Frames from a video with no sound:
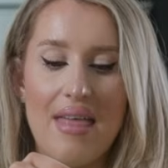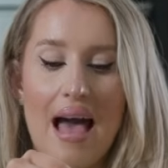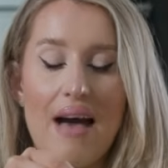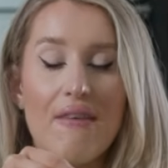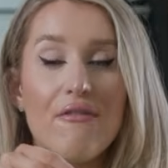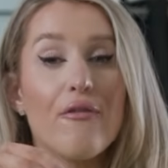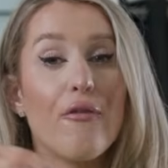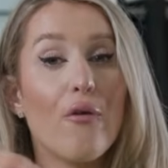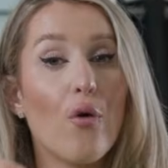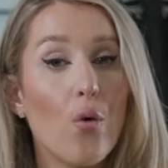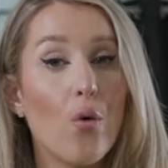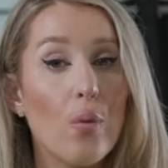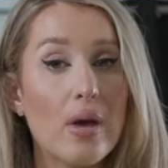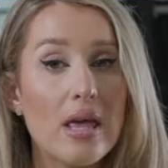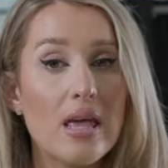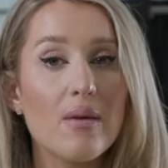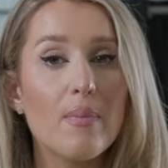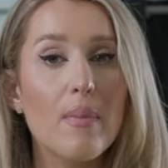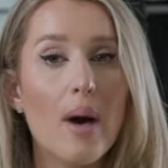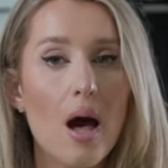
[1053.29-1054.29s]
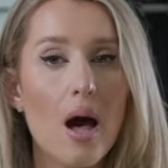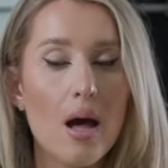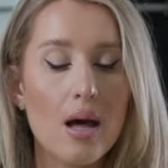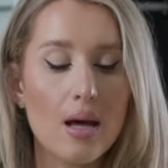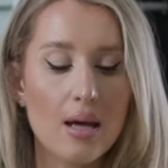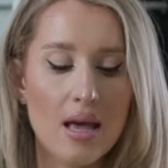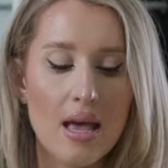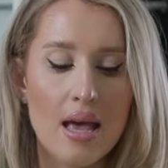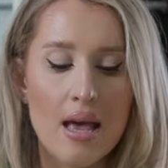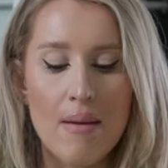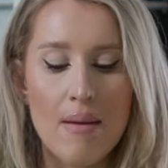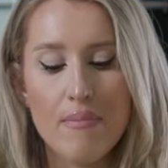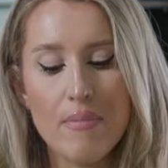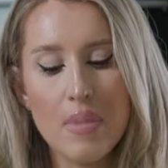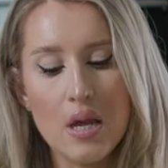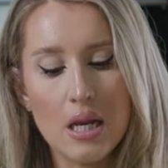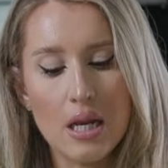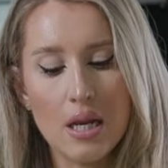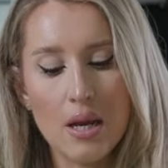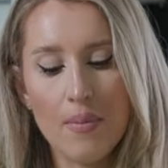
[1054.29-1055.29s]
that 4-week mark.
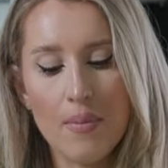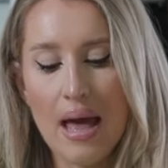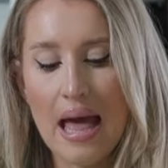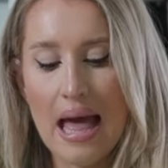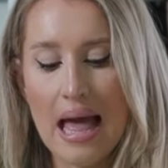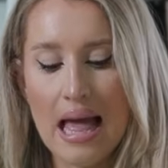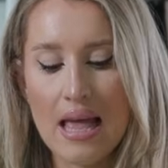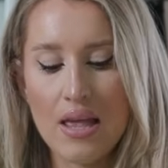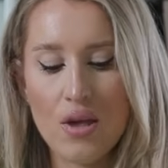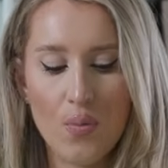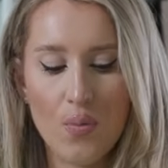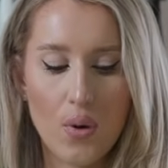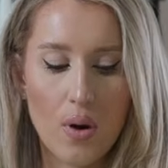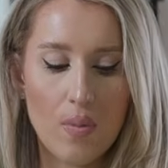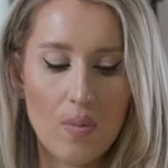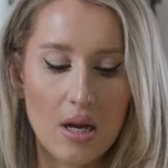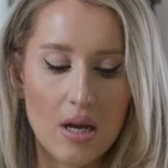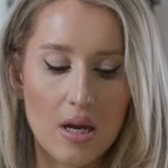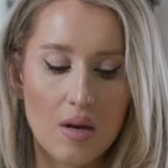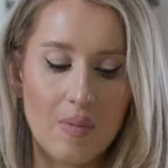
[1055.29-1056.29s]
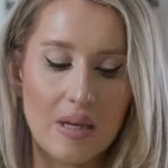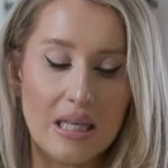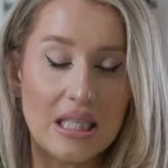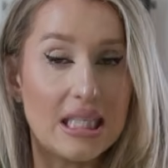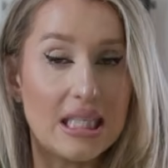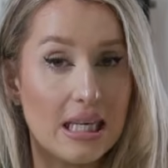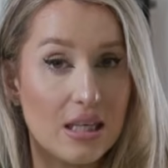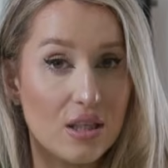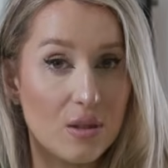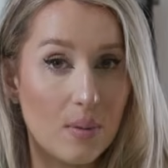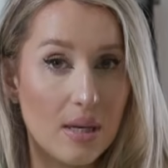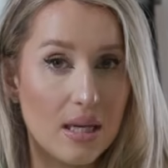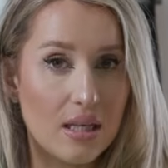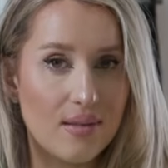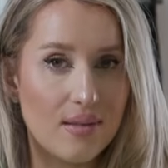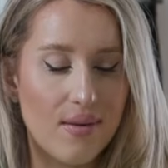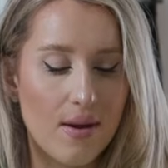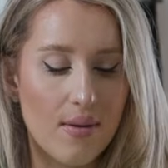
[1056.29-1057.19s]
Medium hair, you're probably going to be 6 weeks for